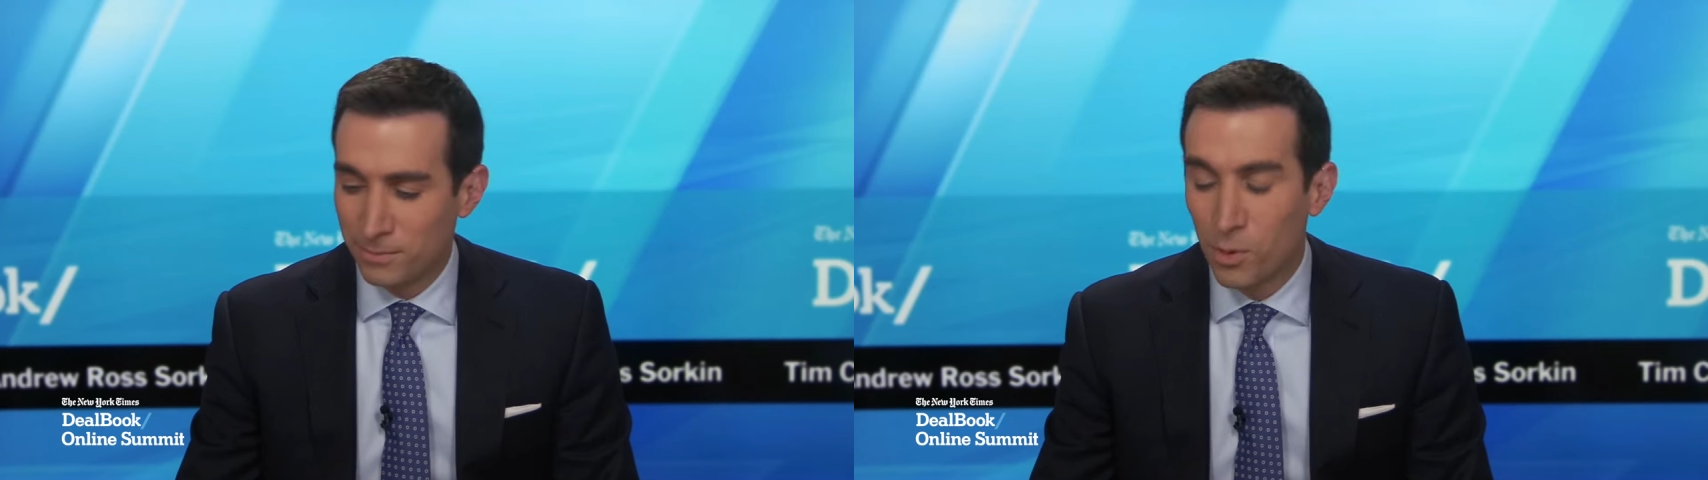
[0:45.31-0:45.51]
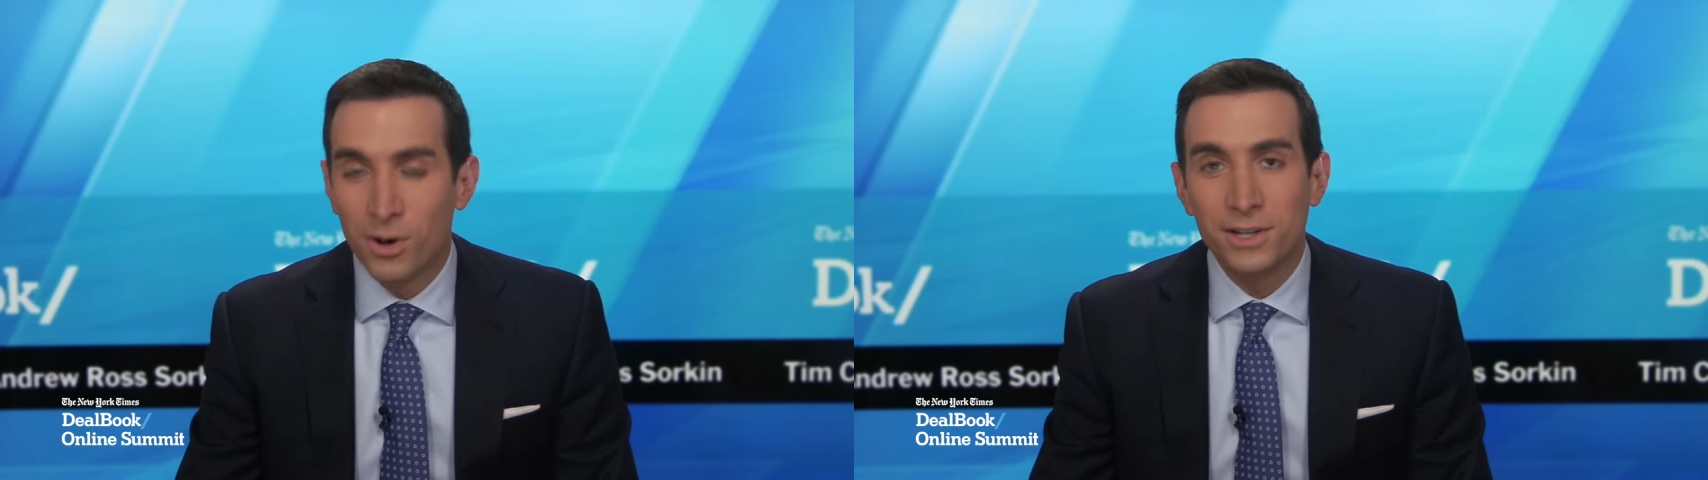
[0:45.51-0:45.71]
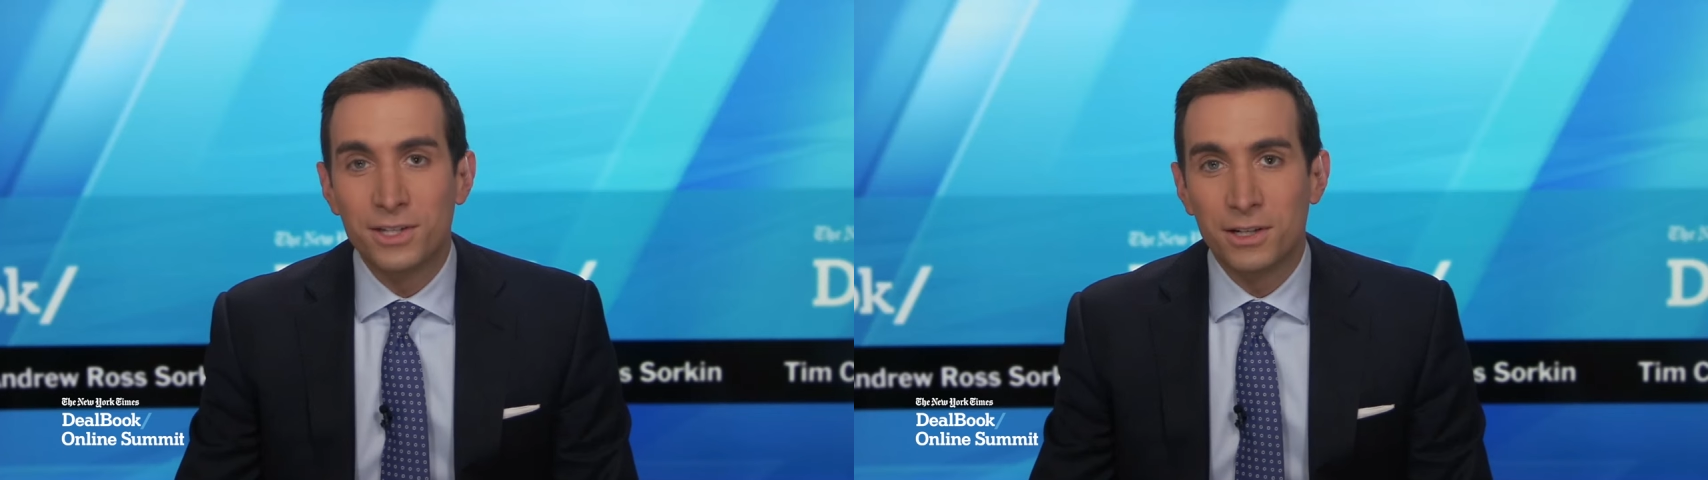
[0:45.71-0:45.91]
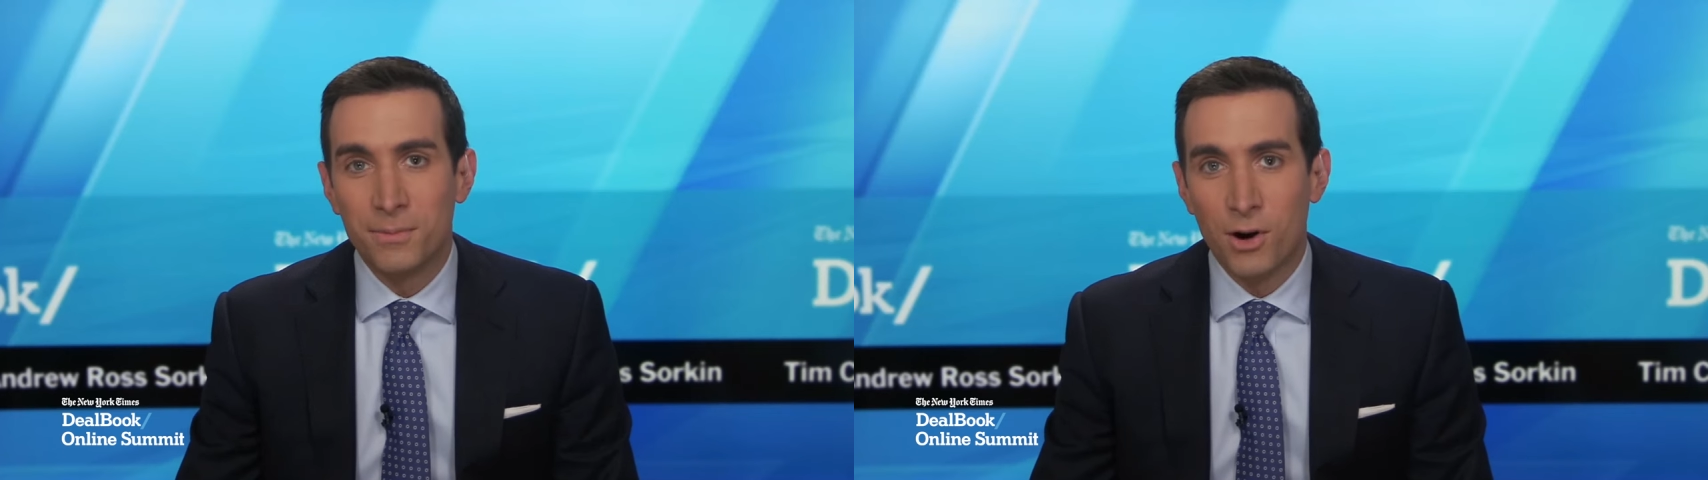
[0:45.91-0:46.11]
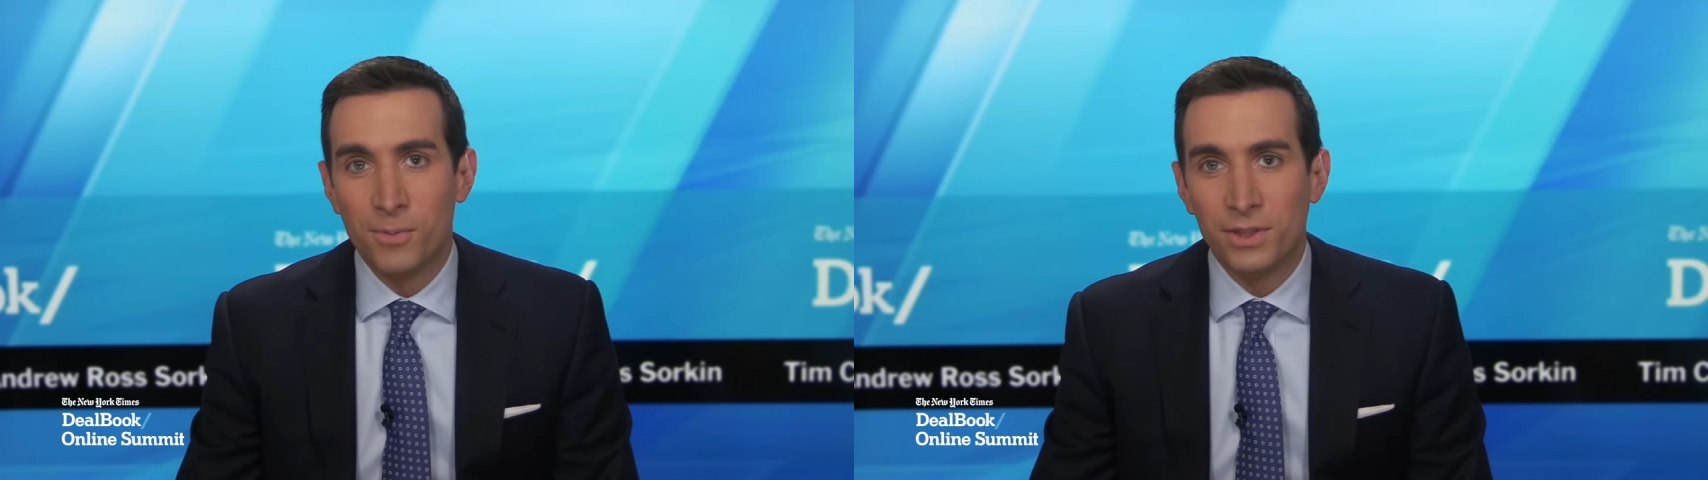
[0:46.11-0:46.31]
boy, is it a
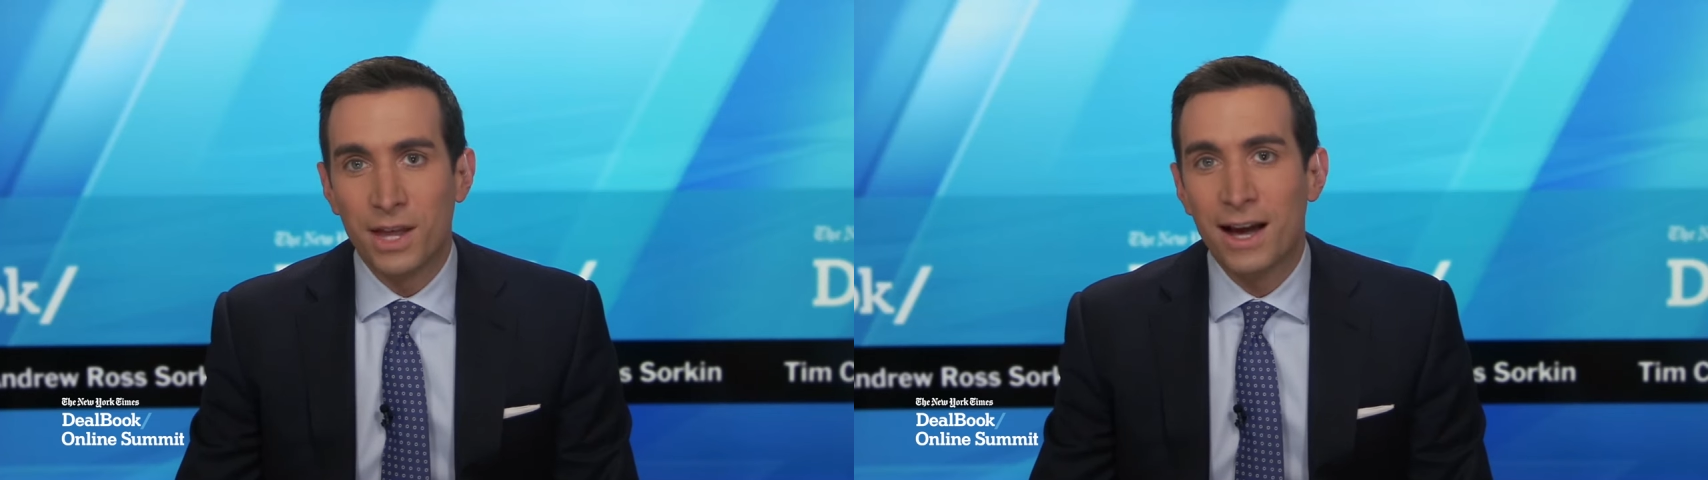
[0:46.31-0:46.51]
moment,